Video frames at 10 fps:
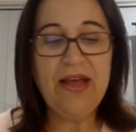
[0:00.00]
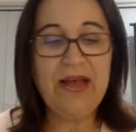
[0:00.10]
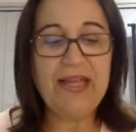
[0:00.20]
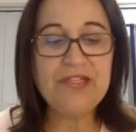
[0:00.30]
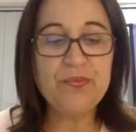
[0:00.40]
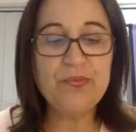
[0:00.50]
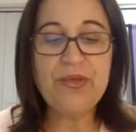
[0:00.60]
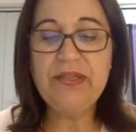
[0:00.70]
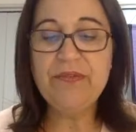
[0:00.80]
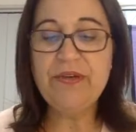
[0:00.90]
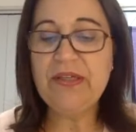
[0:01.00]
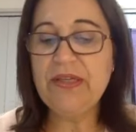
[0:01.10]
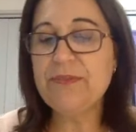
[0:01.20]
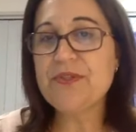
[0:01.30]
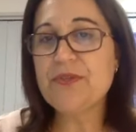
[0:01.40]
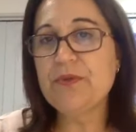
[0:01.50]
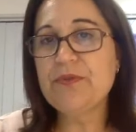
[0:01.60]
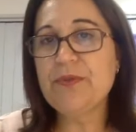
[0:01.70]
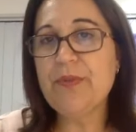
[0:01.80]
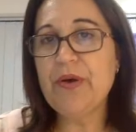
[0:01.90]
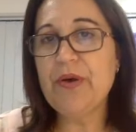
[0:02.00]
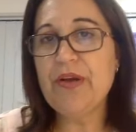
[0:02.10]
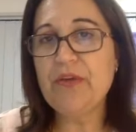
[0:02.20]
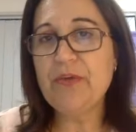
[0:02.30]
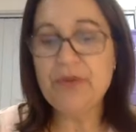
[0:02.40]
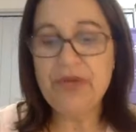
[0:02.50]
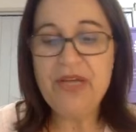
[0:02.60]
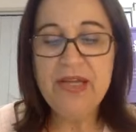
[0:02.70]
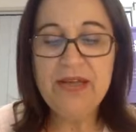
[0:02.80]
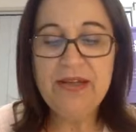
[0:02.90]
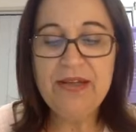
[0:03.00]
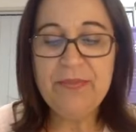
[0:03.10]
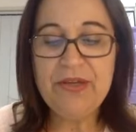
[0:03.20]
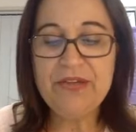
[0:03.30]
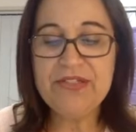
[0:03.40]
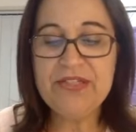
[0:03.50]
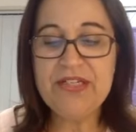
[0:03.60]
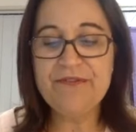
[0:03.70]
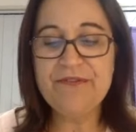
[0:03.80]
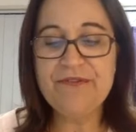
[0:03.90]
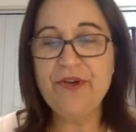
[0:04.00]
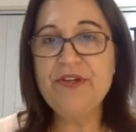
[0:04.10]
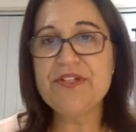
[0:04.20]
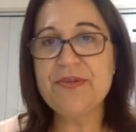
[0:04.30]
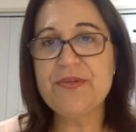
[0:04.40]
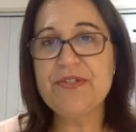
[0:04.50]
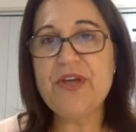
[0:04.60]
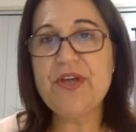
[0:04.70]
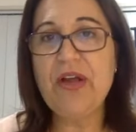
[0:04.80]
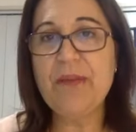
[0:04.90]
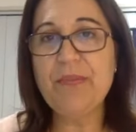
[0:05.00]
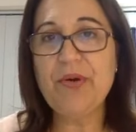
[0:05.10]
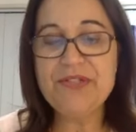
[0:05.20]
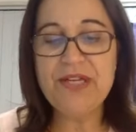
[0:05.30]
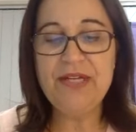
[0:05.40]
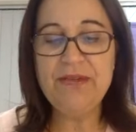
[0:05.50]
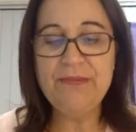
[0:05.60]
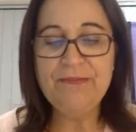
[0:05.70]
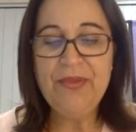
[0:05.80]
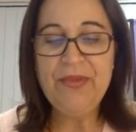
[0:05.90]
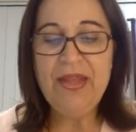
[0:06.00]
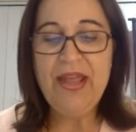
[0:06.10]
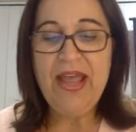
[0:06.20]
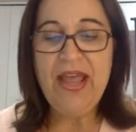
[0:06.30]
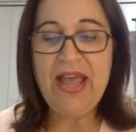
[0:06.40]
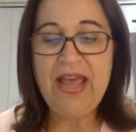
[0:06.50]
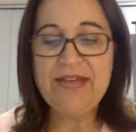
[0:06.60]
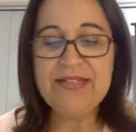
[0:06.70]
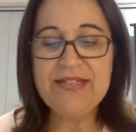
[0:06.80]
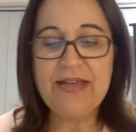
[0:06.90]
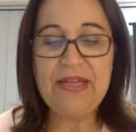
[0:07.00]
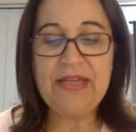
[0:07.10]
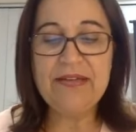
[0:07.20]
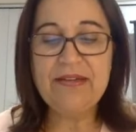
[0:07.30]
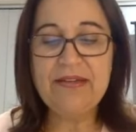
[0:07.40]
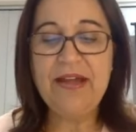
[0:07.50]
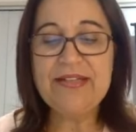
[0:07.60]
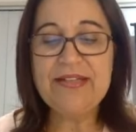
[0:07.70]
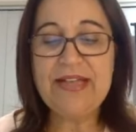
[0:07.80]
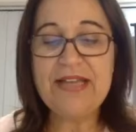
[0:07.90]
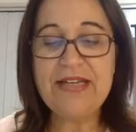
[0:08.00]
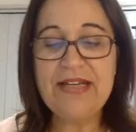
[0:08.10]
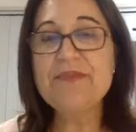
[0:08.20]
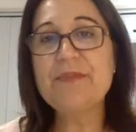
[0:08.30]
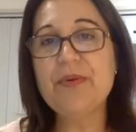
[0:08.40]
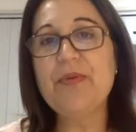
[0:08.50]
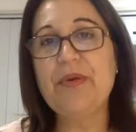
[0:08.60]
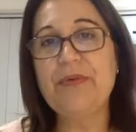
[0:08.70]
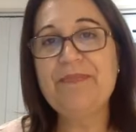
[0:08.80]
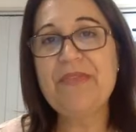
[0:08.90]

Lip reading: It's really readily absorbed by your body because it is a fruit, so it's high in protein. And it comes from Peru.